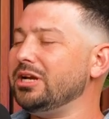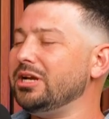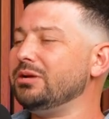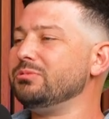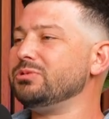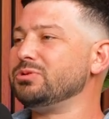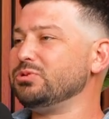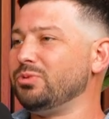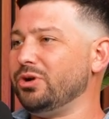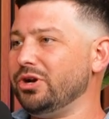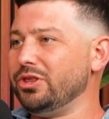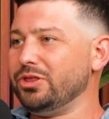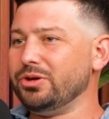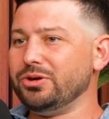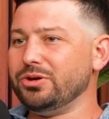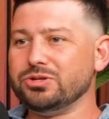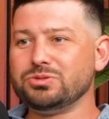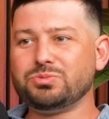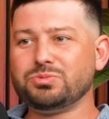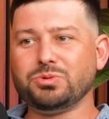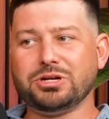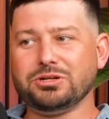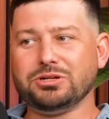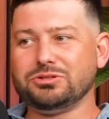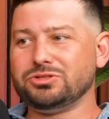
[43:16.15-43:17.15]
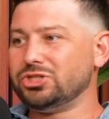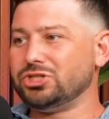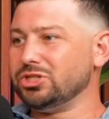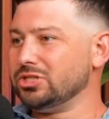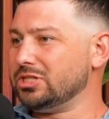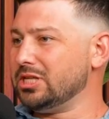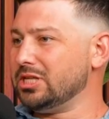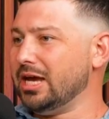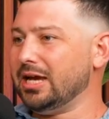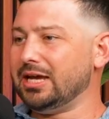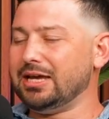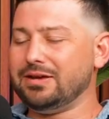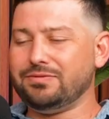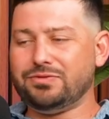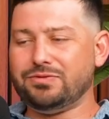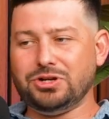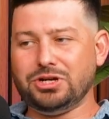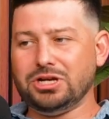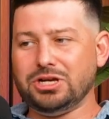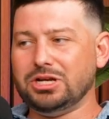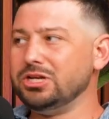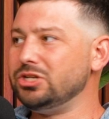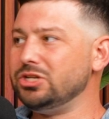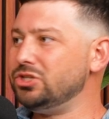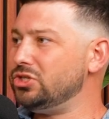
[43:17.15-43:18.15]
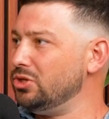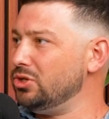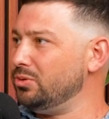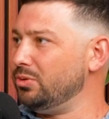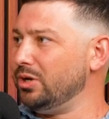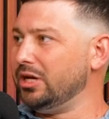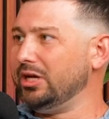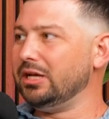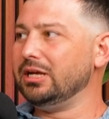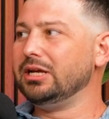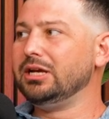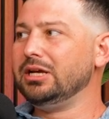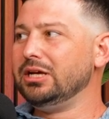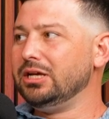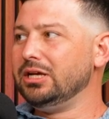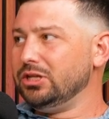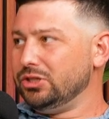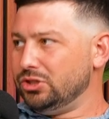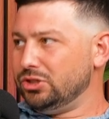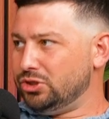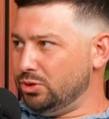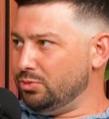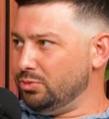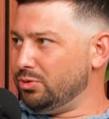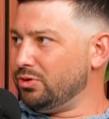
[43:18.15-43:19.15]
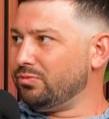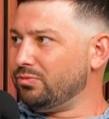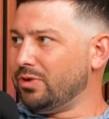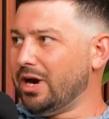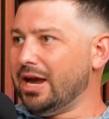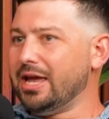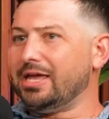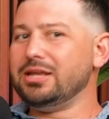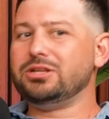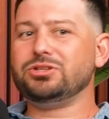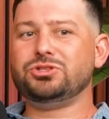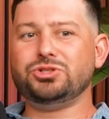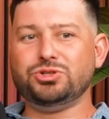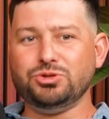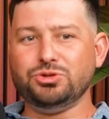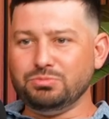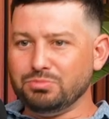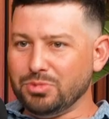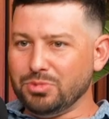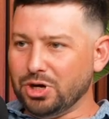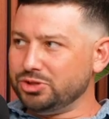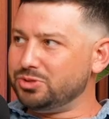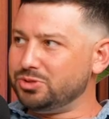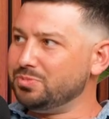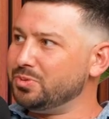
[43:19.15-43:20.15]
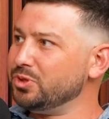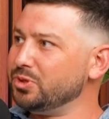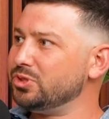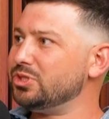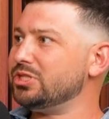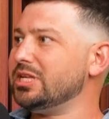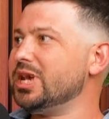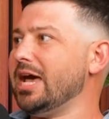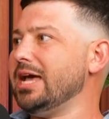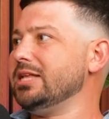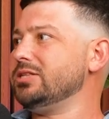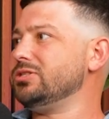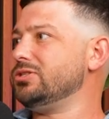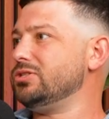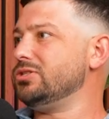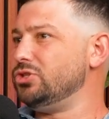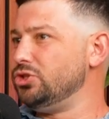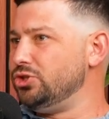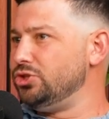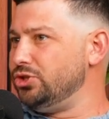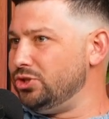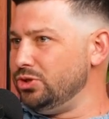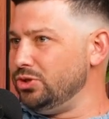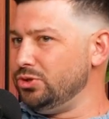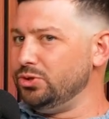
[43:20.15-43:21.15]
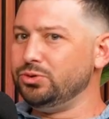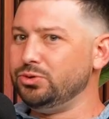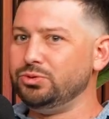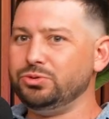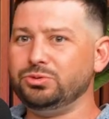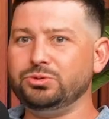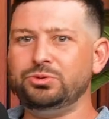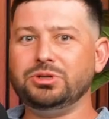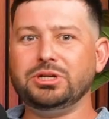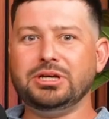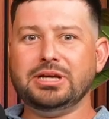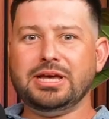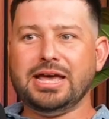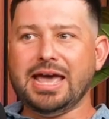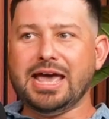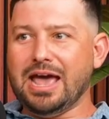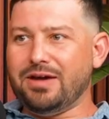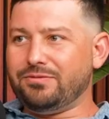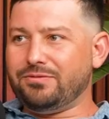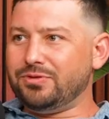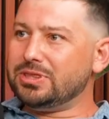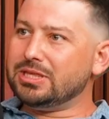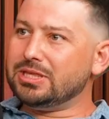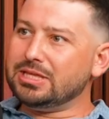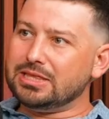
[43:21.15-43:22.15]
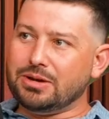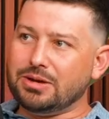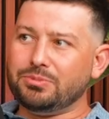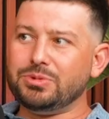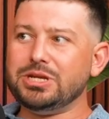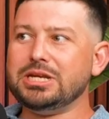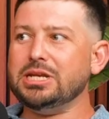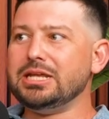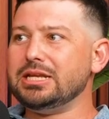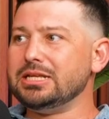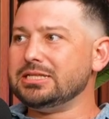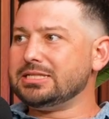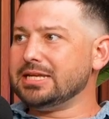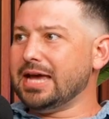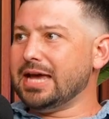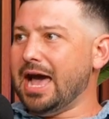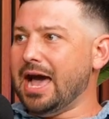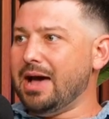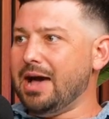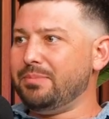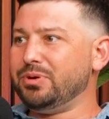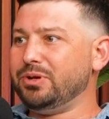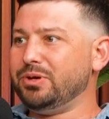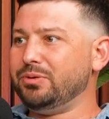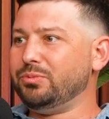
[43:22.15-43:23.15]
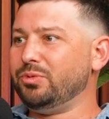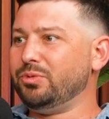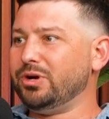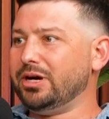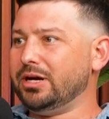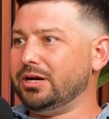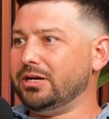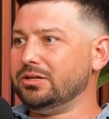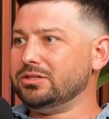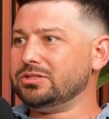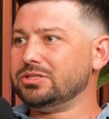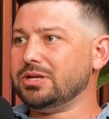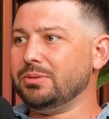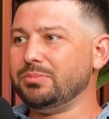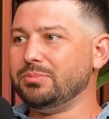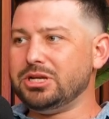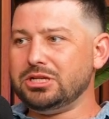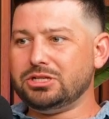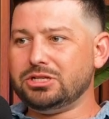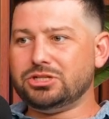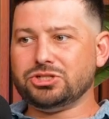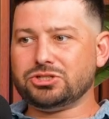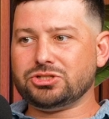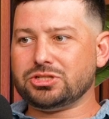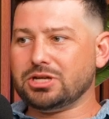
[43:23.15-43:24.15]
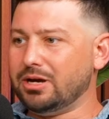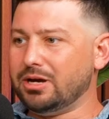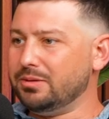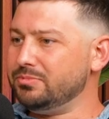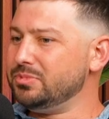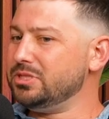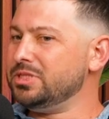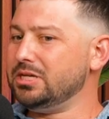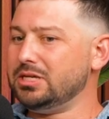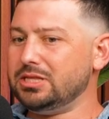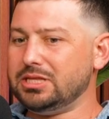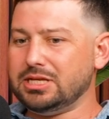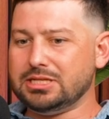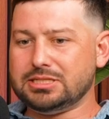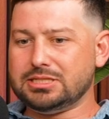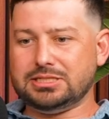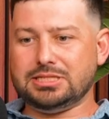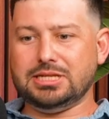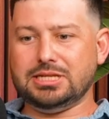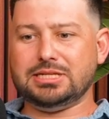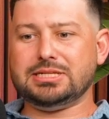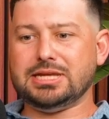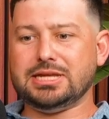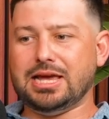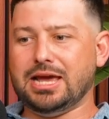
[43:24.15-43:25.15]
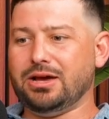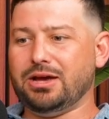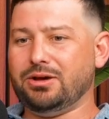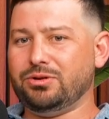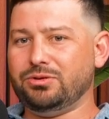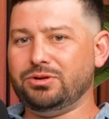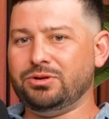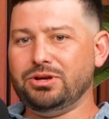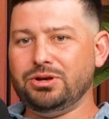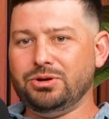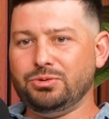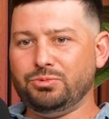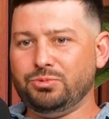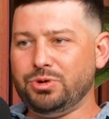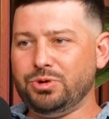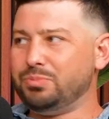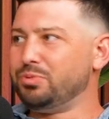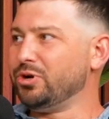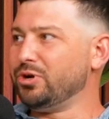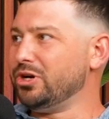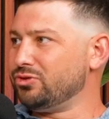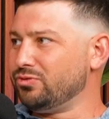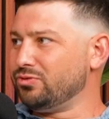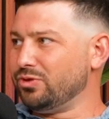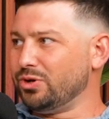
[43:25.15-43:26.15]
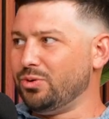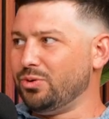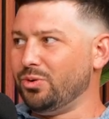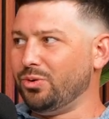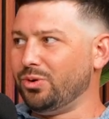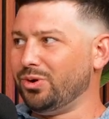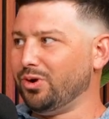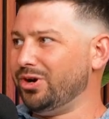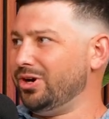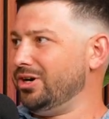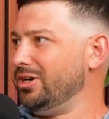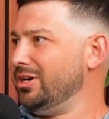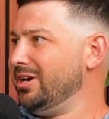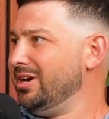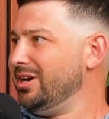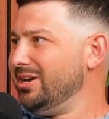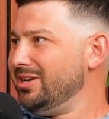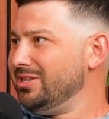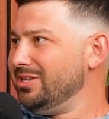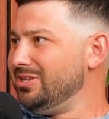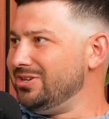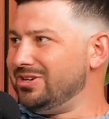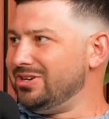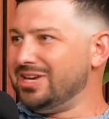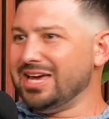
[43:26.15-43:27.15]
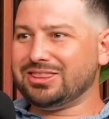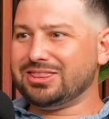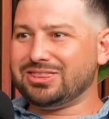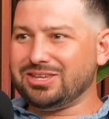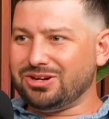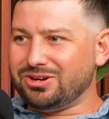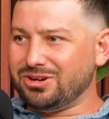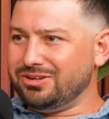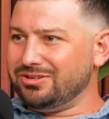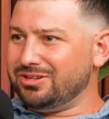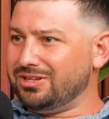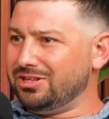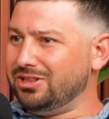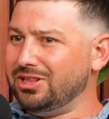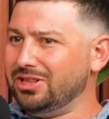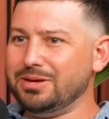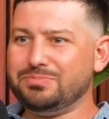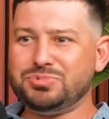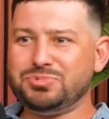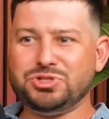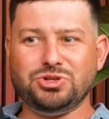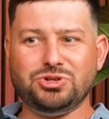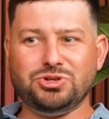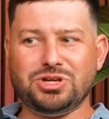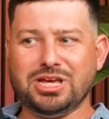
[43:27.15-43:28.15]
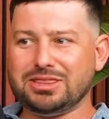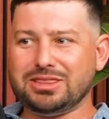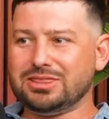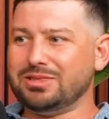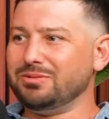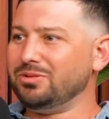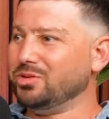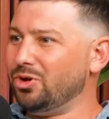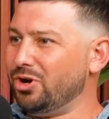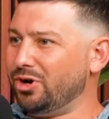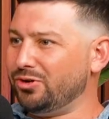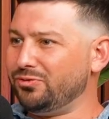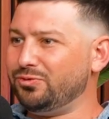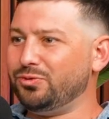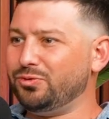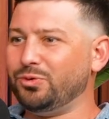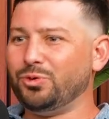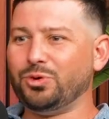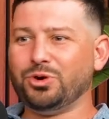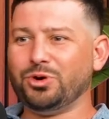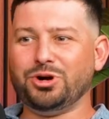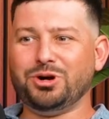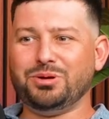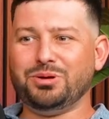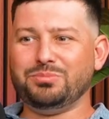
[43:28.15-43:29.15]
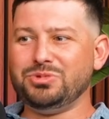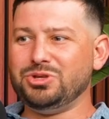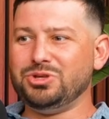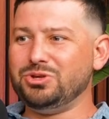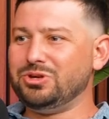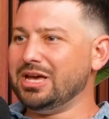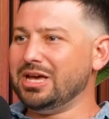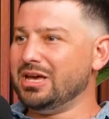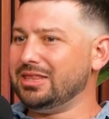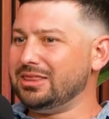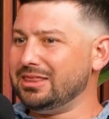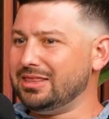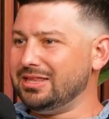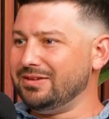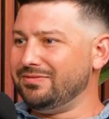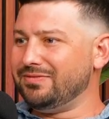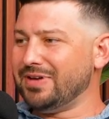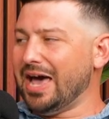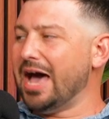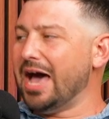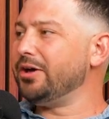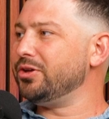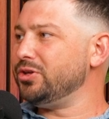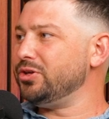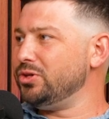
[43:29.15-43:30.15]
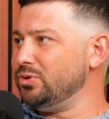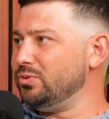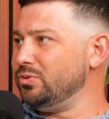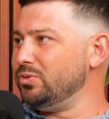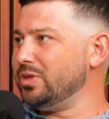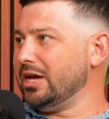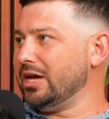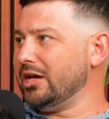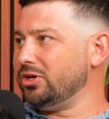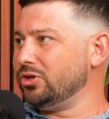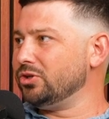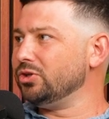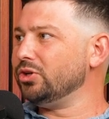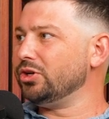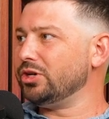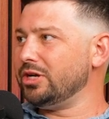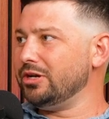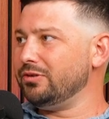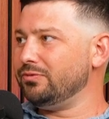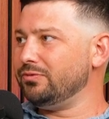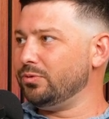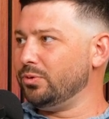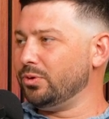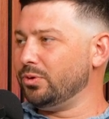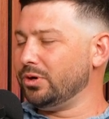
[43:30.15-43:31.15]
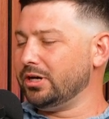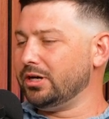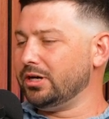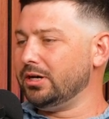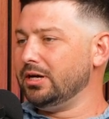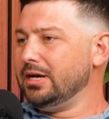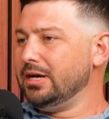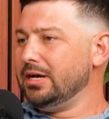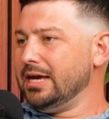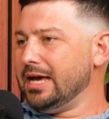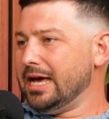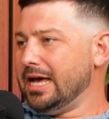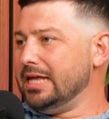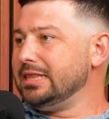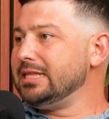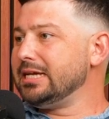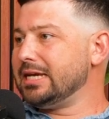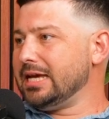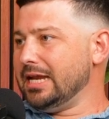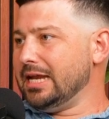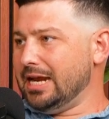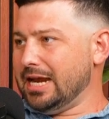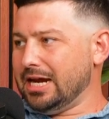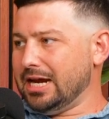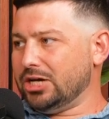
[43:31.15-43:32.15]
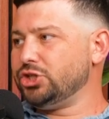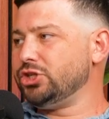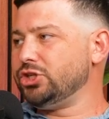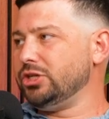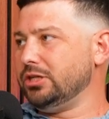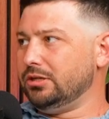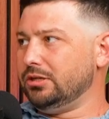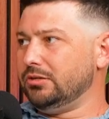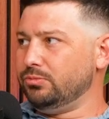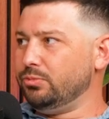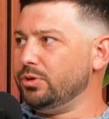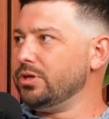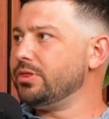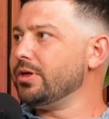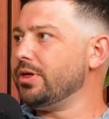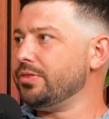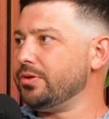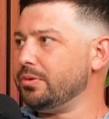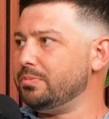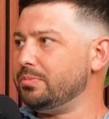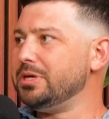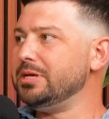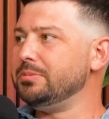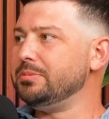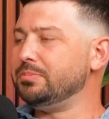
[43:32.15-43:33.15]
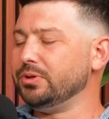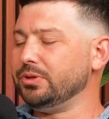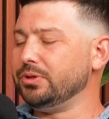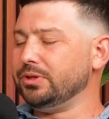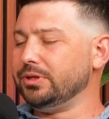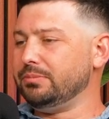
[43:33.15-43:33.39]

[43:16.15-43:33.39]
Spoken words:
It was one of those where it's just like, if you're going to do it right, do multiple sets, do everything that we needed to happen where somebody just comes in, they sit down, we press record, you get the clips, you get the long form, you get the value that you're looking for and the connection with other people.